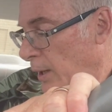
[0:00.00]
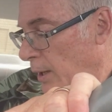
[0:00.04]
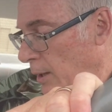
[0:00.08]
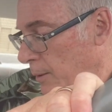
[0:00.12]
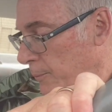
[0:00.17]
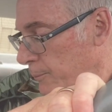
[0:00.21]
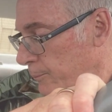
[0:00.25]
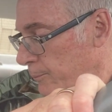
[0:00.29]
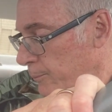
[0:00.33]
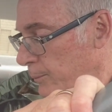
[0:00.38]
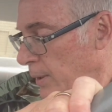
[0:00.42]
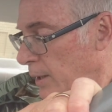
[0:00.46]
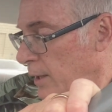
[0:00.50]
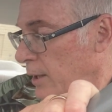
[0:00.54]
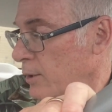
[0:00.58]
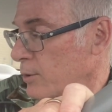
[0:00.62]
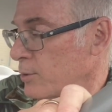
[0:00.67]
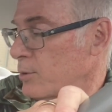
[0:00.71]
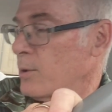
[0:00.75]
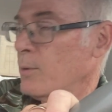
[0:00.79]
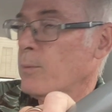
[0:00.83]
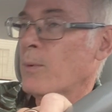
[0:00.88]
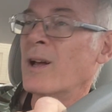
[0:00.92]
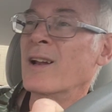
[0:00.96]
it up. But here's
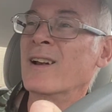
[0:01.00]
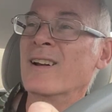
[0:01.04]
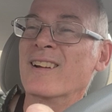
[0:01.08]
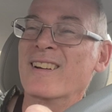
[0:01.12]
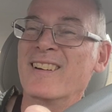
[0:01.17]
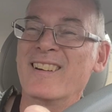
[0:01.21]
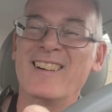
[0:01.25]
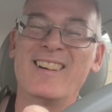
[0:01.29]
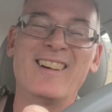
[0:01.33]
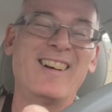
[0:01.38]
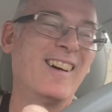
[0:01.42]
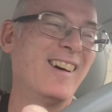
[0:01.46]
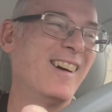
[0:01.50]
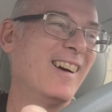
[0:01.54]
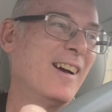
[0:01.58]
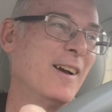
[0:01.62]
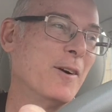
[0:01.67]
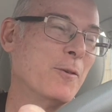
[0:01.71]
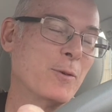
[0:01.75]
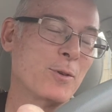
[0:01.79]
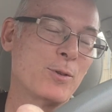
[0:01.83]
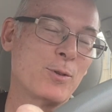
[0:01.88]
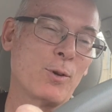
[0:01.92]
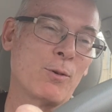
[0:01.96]
the one.
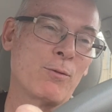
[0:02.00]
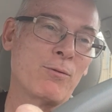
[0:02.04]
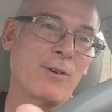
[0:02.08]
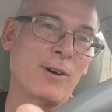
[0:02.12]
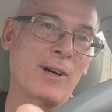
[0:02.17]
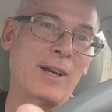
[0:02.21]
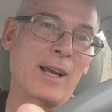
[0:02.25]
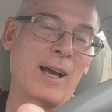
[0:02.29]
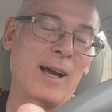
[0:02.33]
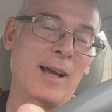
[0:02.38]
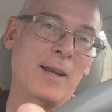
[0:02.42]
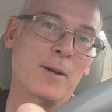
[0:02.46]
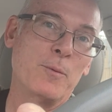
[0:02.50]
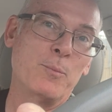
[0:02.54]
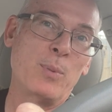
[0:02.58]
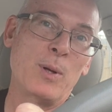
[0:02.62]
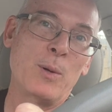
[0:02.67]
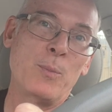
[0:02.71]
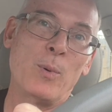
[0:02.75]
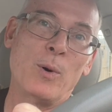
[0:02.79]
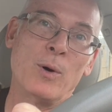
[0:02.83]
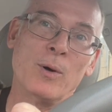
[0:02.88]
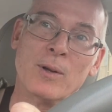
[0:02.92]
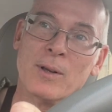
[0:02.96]
So funny, I had
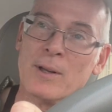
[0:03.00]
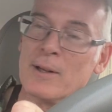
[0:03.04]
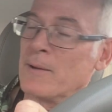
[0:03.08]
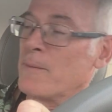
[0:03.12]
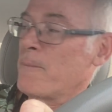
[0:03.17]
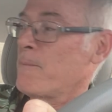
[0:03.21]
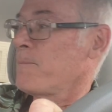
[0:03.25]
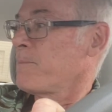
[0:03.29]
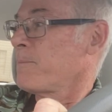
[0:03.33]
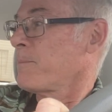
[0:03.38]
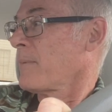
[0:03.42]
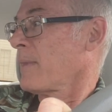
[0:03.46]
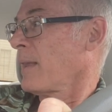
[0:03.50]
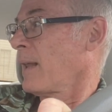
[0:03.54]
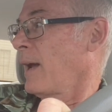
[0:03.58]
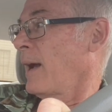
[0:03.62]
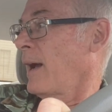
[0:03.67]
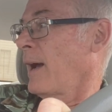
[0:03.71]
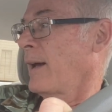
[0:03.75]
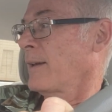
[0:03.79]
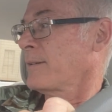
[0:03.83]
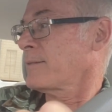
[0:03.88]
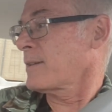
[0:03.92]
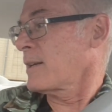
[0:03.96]
people
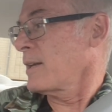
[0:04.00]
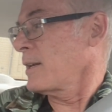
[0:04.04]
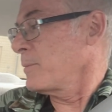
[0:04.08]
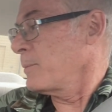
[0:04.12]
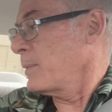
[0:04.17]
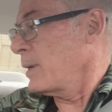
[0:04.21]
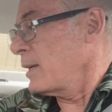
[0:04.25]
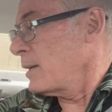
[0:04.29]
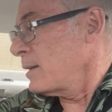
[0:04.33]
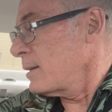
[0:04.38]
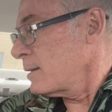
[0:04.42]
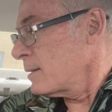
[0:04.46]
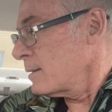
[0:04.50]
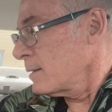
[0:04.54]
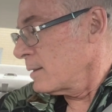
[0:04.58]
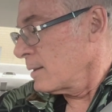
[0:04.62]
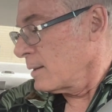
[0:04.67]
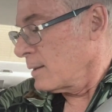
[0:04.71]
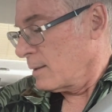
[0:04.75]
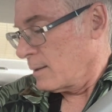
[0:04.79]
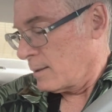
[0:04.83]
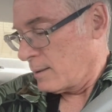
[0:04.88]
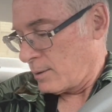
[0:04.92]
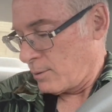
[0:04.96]
asking me
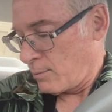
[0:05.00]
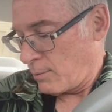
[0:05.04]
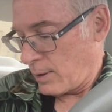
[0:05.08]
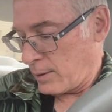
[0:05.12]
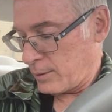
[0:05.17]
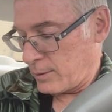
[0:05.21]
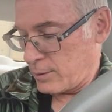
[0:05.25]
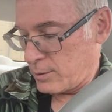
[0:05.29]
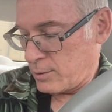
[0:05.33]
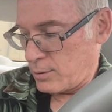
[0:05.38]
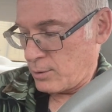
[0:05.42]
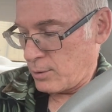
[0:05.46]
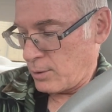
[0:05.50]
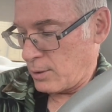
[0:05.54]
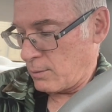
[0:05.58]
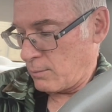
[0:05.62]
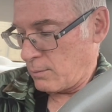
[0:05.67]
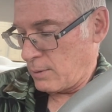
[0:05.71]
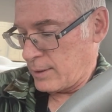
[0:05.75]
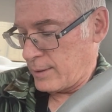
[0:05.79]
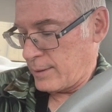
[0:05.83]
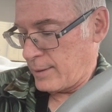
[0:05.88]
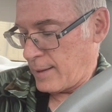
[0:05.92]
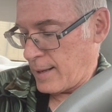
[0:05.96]
throughout the store,
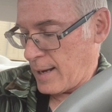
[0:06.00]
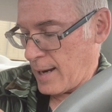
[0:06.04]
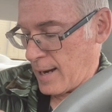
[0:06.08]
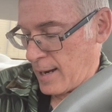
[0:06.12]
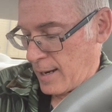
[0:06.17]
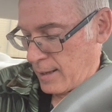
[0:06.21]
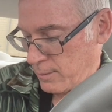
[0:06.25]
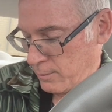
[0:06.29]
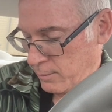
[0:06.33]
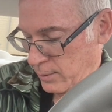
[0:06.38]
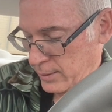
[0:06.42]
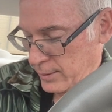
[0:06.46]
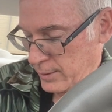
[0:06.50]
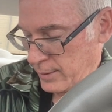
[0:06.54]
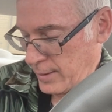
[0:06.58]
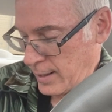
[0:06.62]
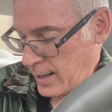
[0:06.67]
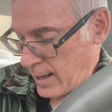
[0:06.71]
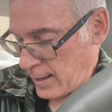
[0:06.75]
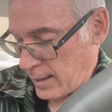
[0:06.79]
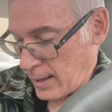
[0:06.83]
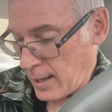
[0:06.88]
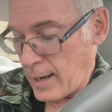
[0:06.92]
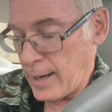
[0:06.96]
what's that, what's
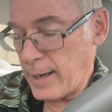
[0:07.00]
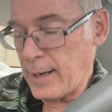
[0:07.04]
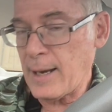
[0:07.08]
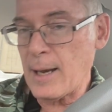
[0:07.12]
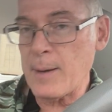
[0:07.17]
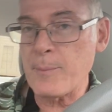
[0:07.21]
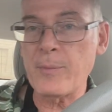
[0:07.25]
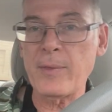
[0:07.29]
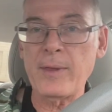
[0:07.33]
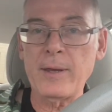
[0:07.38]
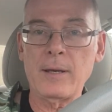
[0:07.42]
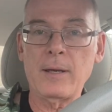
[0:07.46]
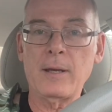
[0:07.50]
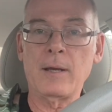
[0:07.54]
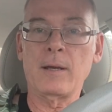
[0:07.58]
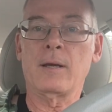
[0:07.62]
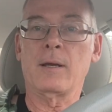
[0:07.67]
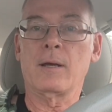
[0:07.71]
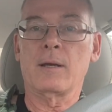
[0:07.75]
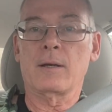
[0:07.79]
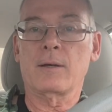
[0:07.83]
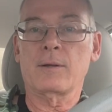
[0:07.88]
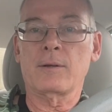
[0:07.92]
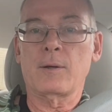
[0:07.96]
that? I kept thinking,
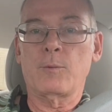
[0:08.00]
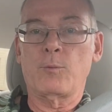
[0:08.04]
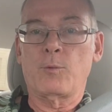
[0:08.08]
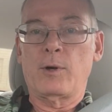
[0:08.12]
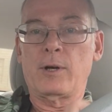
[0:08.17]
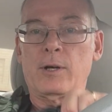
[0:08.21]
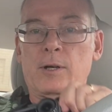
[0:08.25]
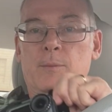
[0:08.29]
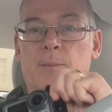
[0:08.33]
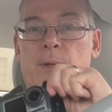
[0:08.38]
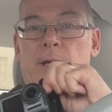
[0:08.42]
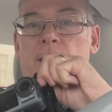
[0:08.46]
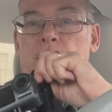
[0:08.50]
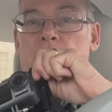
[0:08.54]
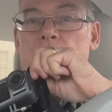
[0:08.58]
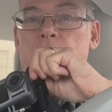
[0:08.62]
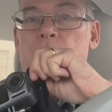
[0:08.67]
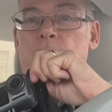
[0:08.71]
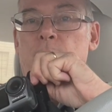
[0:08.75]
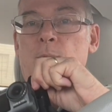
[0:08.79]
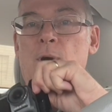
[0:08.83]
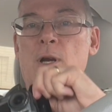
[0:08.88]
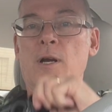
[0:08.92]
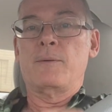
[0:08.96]
because I'm wearing my
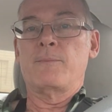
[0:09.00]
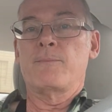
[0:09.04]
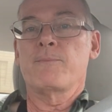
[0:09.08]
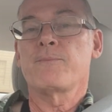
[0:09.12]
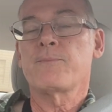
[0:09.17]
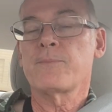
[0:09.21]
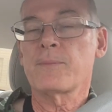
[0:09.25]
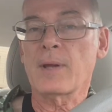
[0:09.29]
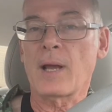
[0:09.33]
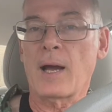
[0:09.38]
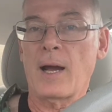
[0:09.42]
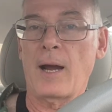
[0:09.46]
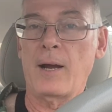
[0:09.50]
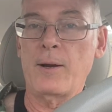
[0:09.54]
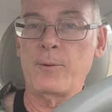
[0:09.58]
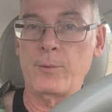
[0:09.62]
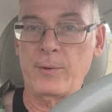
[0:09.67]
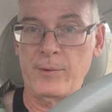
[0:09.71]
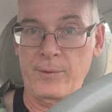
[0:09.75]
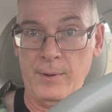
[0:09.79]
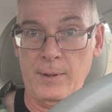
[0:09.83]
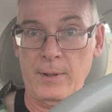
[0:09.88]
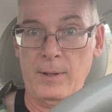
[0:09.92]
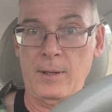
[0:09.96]
camera, I
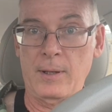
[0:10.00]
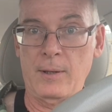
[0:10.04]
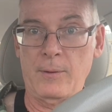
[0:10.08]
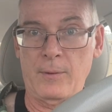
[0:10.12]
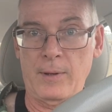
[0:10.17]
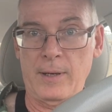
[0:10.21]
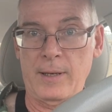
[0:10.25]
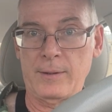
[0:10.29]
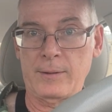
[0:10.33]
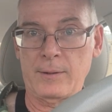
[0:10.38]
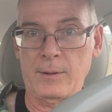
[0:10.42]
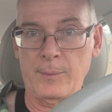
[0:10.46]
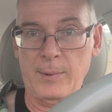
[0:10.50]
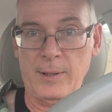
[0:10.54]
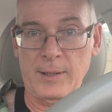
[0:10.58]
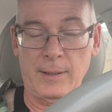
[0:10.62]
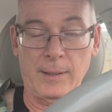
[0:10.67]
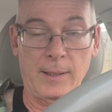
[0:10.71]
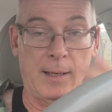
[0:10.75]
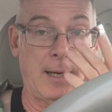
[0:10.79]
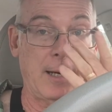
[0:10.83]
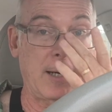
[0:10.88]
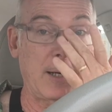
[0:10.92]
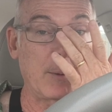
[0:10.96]
was thinking they were asking about the
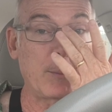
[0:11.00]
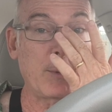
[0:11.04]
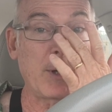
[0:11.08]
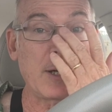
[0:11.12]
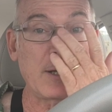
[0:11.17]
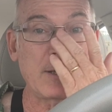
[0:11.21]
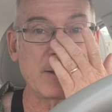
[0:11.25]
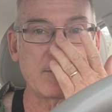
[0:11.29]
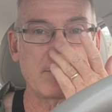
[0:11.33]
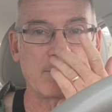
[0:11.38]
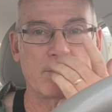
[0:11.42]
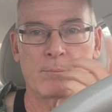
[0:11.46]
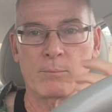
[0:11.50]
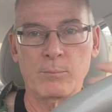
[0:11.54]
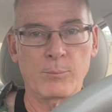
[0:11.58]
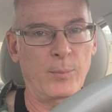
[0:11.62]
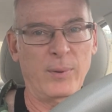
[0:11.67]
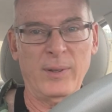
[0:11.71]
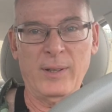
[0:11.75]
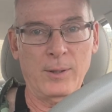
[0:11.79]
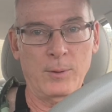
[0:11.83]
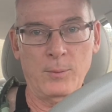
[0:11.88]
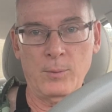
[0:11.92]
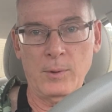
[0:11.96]
camera,
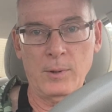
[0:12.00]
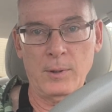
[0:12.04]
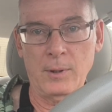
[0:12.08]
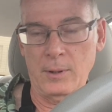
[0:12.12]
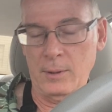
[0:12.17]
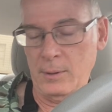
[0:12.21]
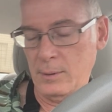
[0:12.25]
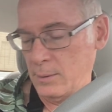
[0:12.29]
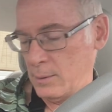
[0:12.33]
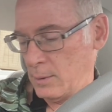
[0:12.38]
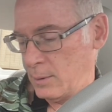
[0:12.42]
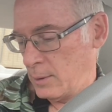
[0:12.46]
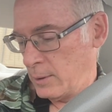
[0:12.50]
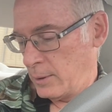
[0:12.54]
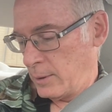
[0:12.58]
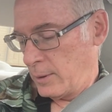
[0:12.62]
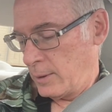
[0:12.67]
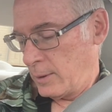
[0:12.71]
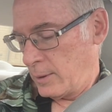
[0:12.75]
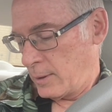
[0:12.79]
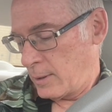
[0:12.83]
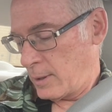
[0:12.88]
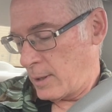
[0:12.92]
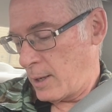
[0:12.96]
but they weren't.
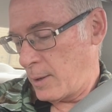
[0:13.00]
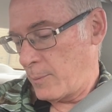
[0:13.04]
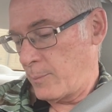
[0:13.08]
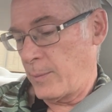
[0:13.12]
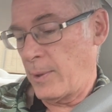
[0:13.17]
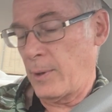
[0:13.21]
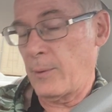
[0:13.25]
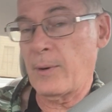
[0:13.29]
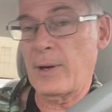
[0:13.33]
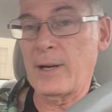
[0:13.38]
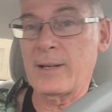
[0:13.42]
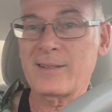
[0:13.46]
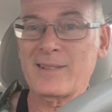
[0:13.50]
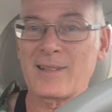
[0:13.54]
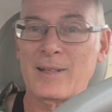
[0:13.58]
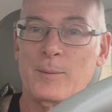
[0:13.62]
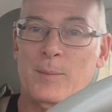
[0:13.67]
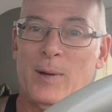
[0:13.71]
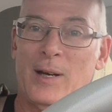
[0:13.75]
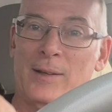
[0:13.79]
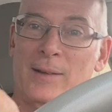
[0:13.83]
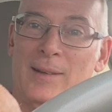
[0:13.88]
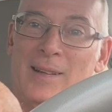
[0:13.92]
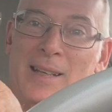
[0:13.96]
Um, they were asking
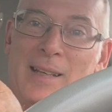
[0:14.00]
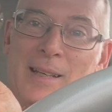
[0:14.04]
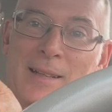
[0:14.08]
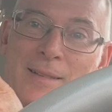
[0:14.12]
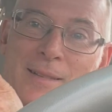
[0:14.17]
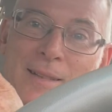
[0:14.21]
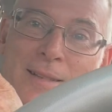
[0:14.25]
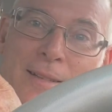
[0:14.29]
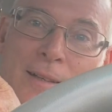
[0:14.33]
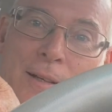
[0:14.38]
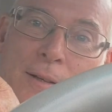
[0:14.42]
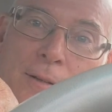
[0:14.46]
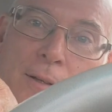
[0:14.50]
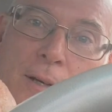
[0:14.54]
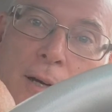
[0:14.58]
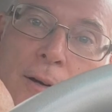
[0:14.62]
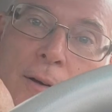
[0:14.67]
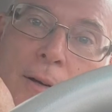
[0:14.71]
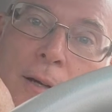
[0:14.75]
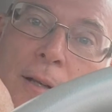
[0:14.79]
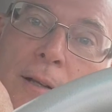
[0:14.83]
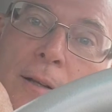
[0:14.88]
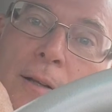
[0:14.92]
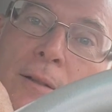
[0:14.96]
about this, because I was
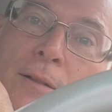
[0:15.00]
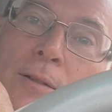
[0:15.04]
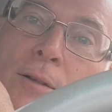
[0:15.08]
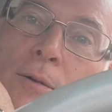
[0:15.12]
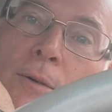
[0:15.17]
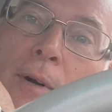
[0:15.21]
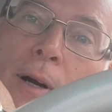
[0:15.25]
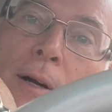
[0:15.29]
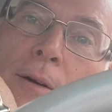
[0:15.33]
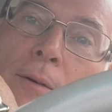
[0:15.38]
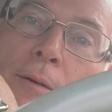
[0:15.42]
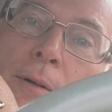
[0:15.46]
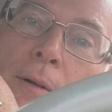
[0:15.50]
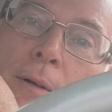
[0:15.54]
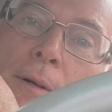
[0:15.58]
carrying this around. And